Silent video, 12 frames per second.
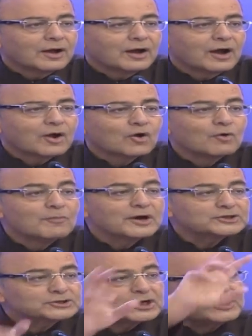a
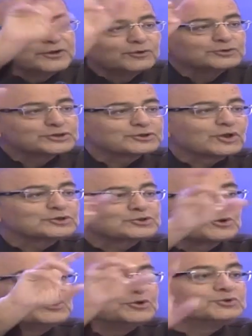commercial news is
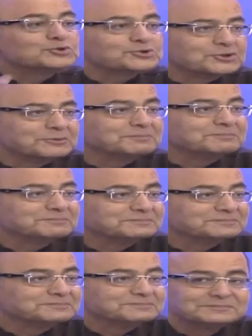also news
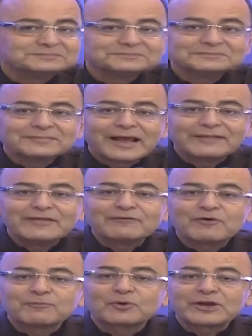and
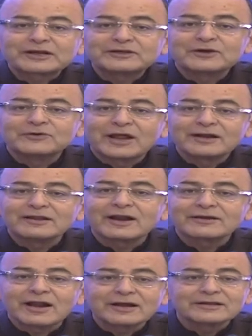therefore protected under
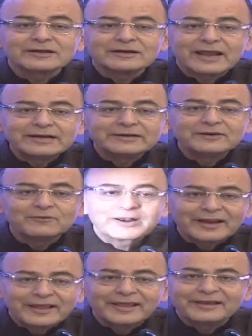Article
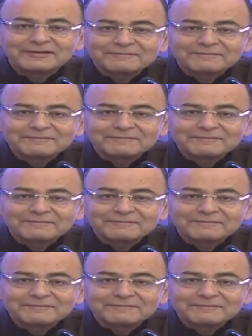19.1a.